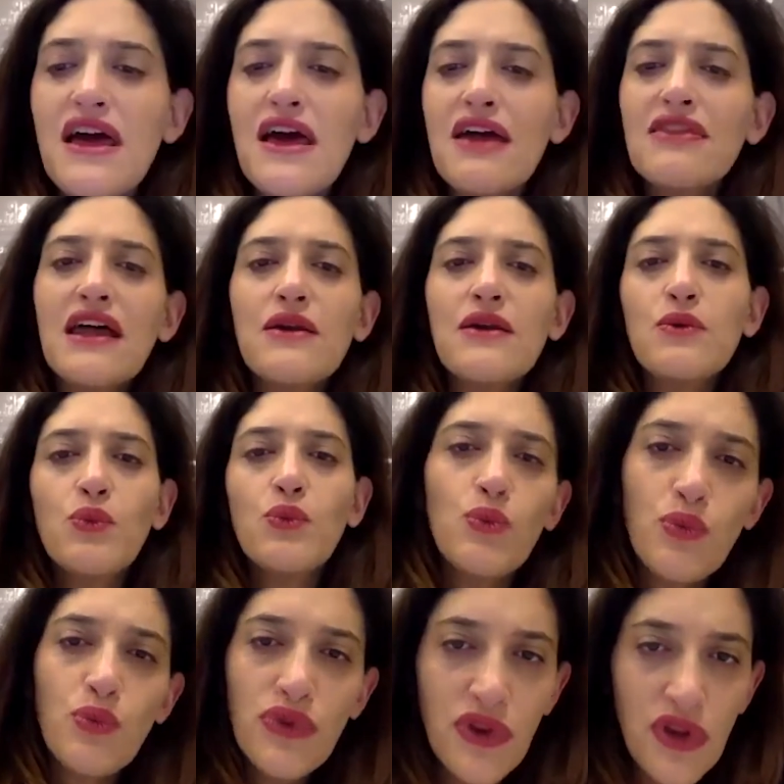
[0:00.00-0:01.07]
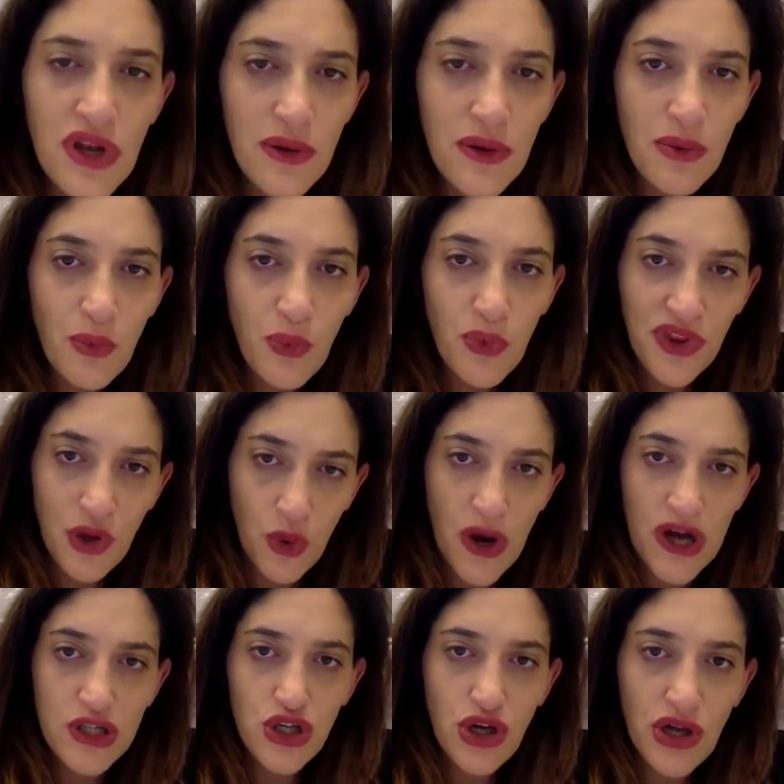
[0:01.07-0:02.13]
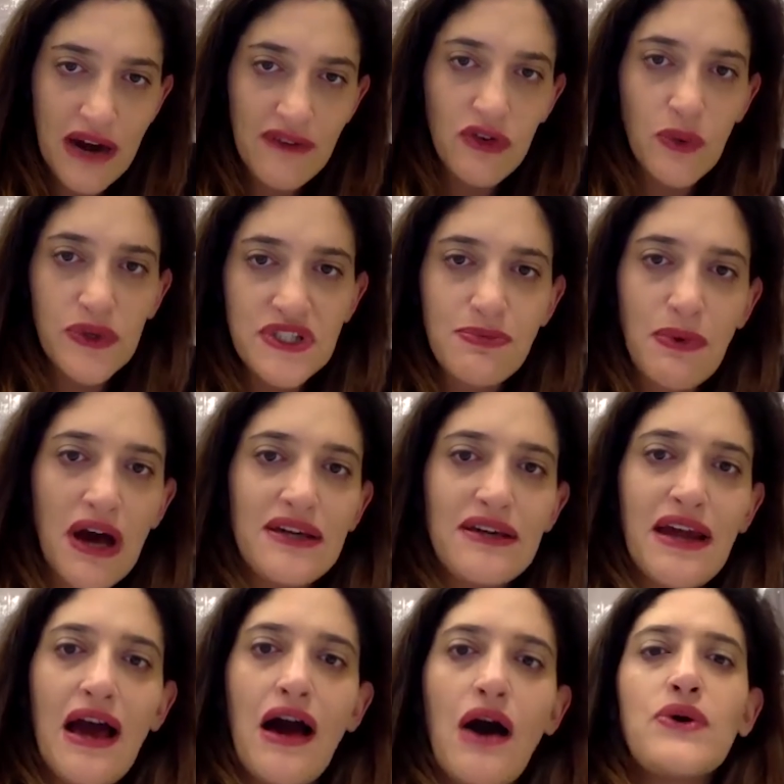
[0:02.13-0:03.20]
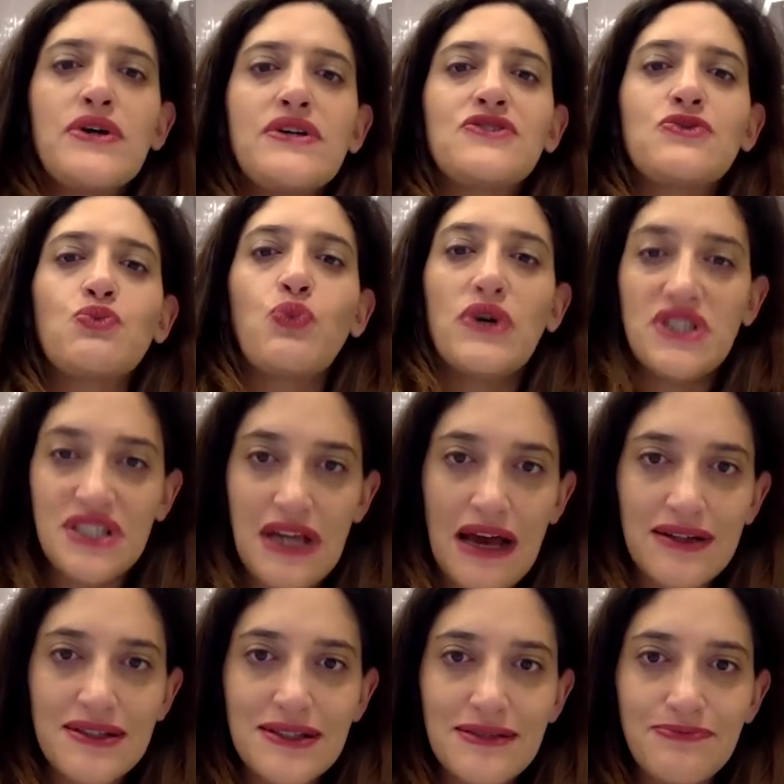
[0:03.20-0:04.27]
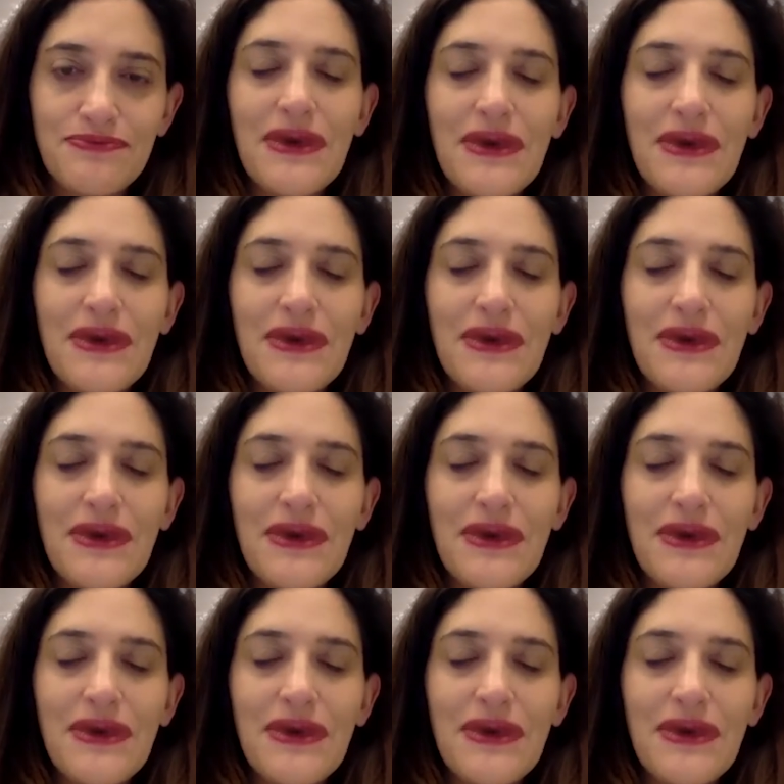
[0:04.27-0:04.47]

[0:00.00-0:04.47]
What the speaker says: then the question on everyone's mind now is what's next?